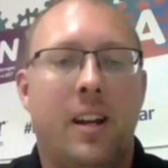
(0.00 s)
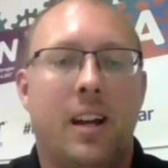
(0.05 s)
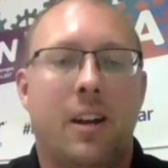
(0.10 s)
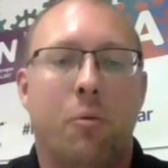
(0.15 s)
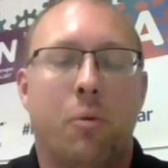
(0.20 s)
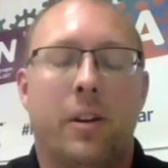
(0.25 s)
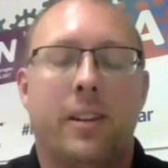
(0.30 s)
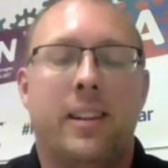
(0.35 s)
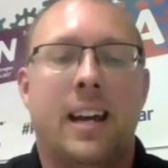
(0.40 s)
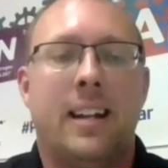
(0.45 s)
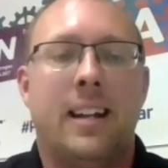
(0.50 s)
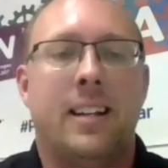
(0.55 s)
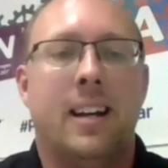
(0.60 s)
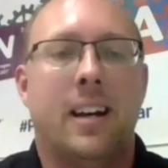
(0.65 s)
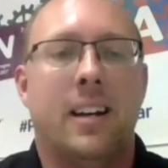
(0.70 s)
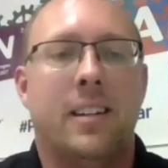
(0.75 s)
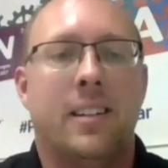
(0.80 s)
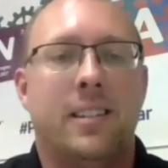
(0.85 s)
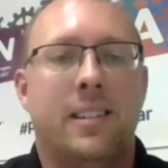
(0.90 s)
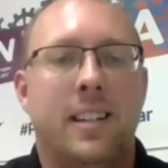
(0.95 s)
and what that
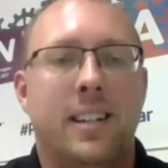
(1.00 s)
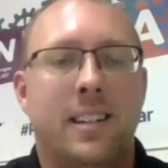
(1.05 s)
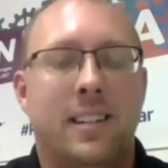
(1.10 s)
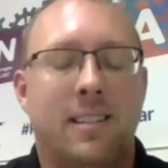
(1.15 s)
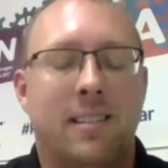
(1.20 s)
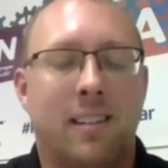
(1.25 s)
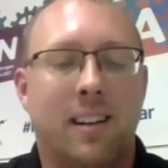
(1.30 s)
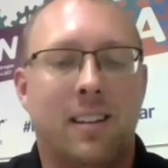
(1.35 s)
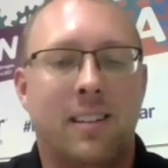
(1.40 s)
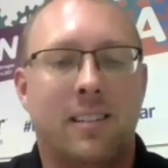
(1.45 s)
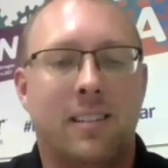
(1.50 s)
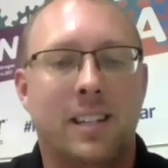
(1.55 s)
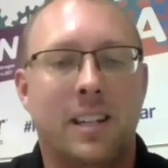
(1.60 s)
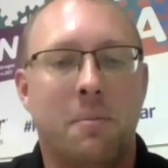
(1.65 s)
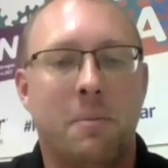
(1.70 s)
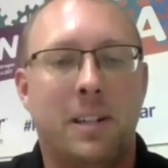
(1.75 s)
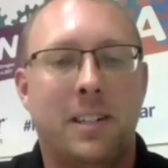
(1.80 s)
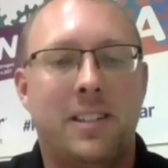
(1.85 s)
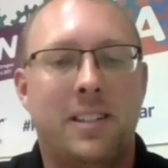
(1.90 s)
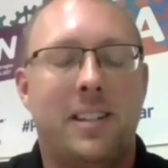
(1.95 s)
does is
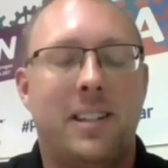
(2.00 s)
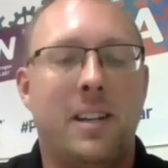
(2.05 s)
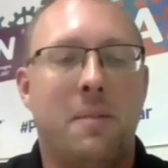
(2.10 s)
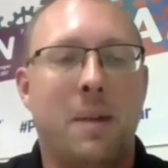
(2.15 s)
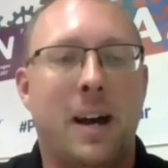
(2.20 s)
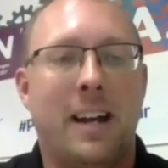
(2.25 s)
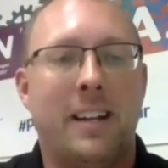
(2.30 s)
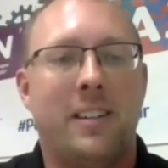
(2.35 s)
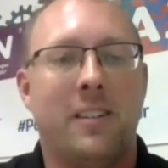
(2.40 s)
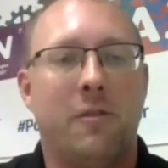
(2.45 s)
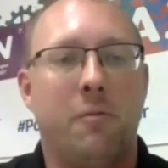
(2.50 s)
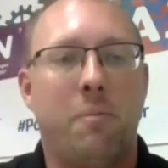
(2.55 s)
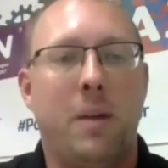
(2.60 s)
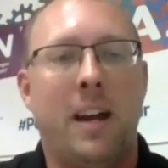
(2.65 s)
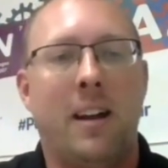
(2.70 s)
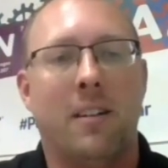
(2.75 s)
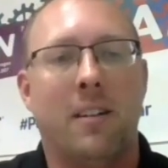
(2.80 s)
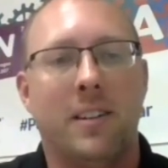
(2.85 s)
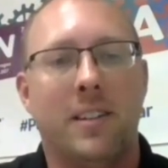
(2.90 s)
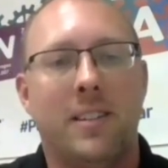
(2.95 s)
limits the amount of
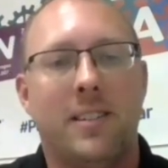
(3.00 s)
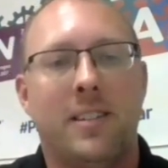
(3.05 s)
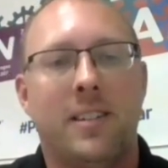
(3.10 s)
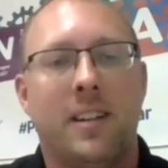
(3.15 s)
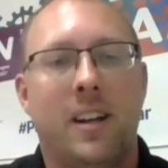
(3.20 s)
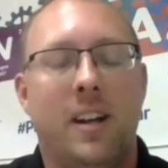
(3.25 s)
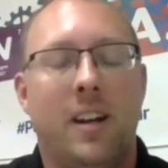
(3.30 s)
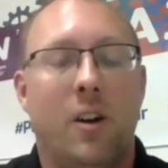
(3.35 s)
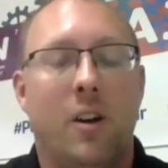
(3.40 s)
parents